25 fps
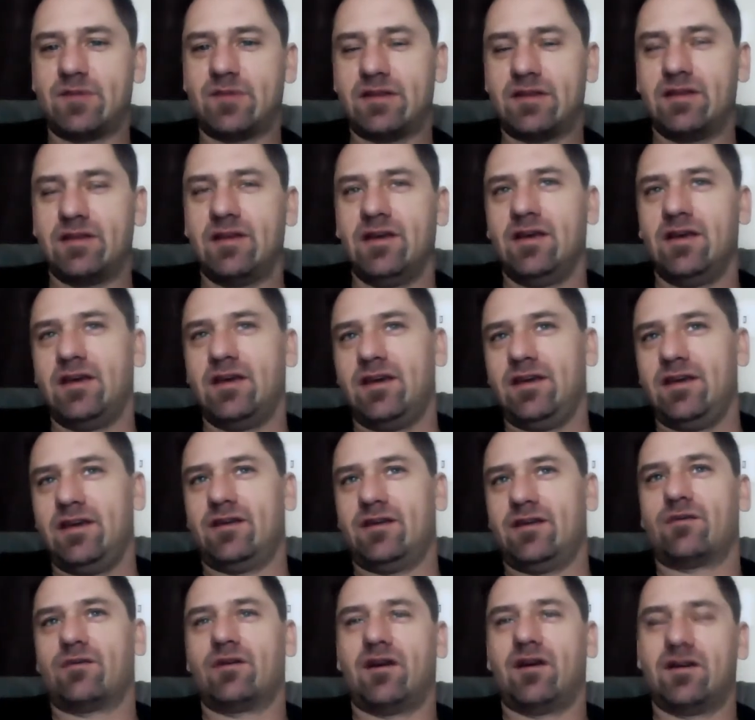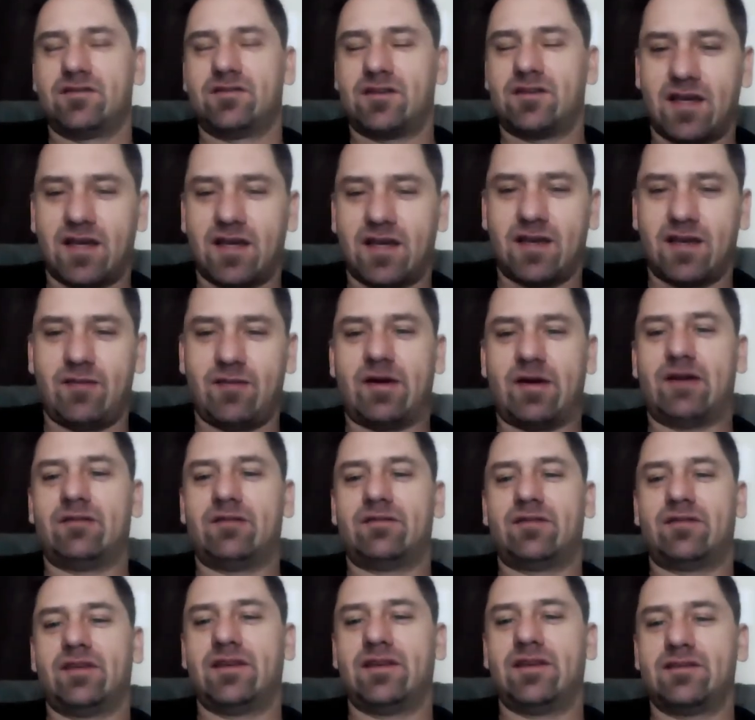But we're all talking
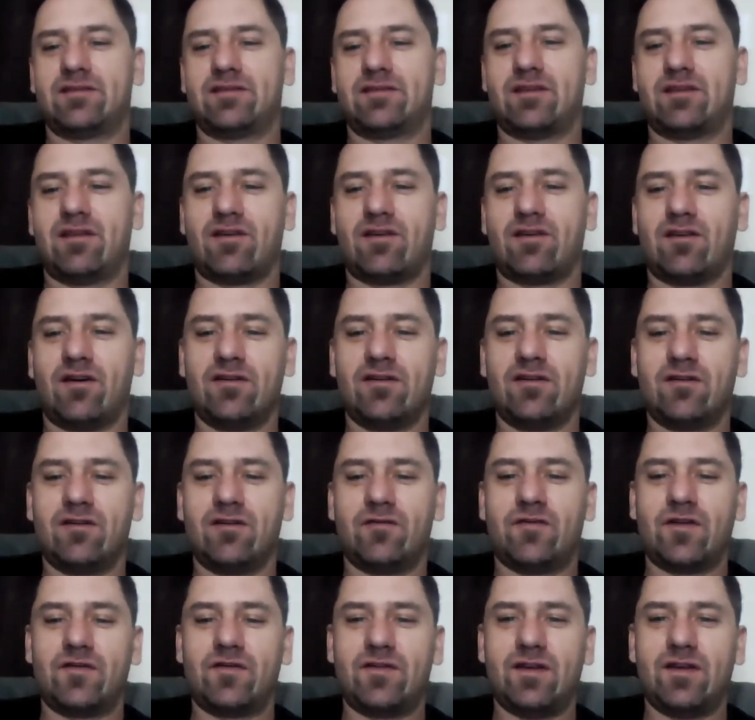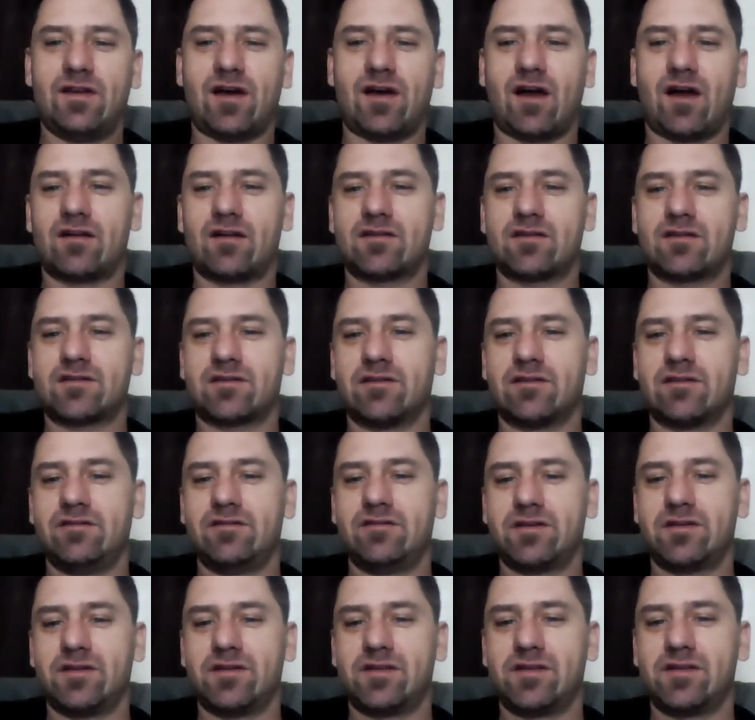about things that are under $50
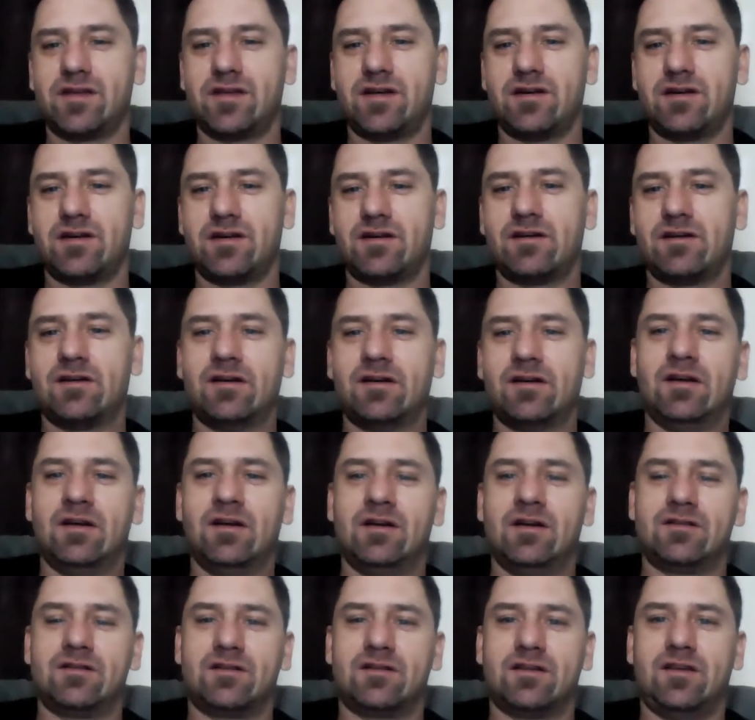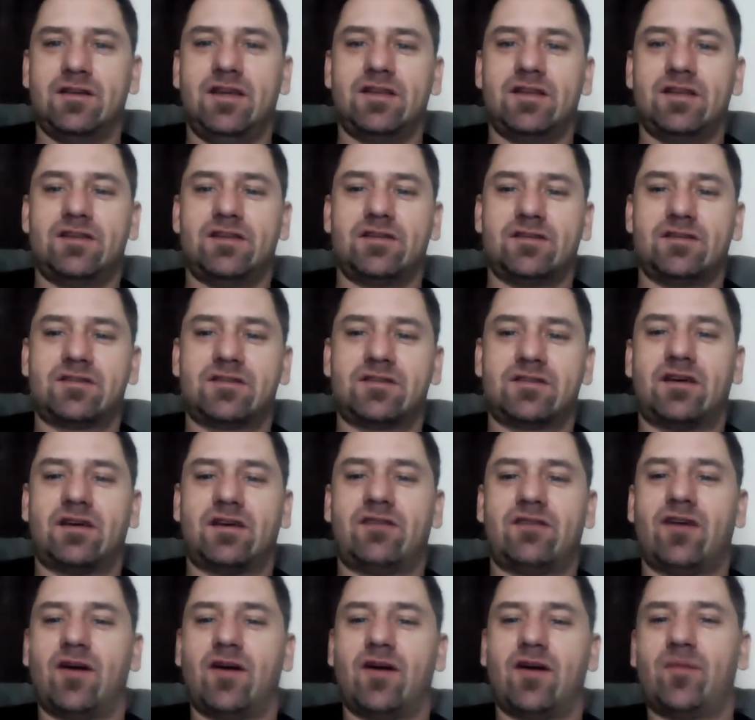solutions here to get your
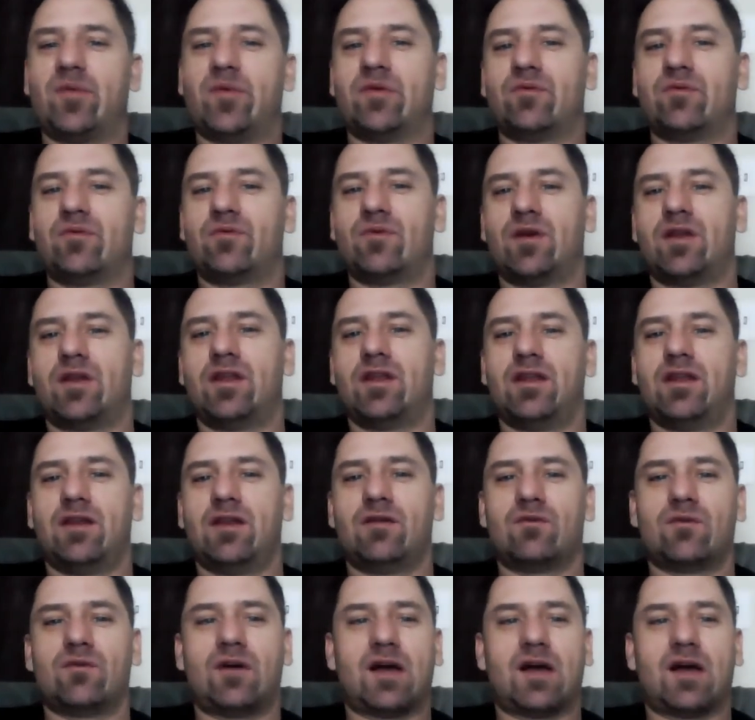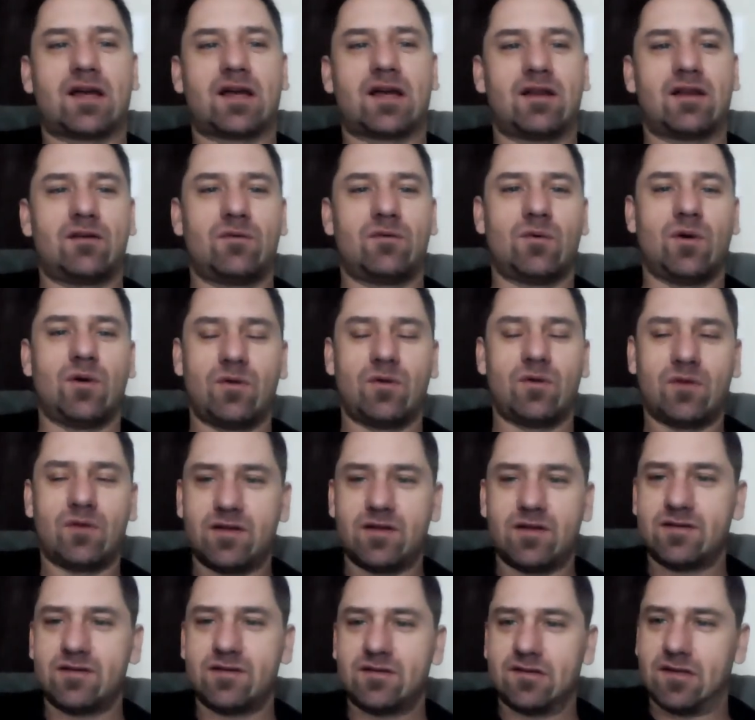stuff up and running and rocking and
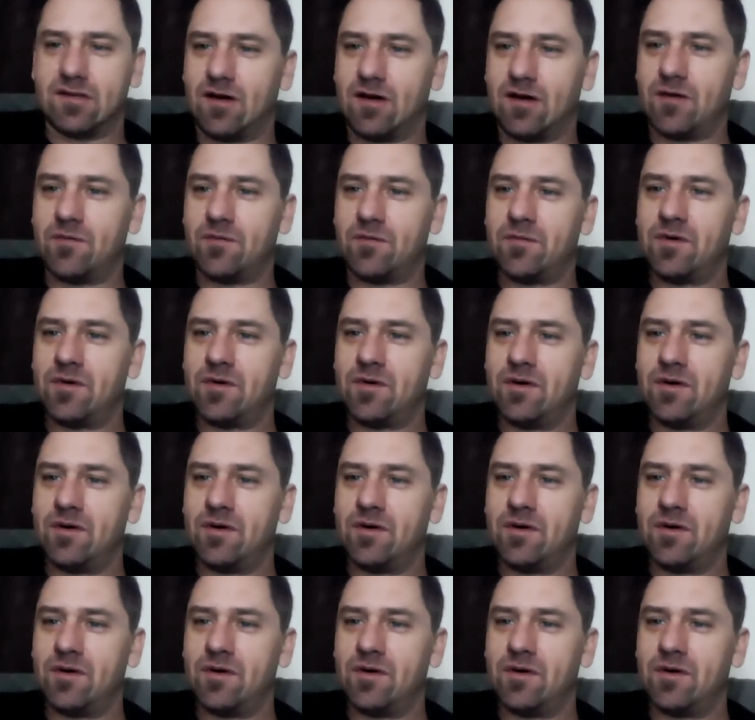rolling. So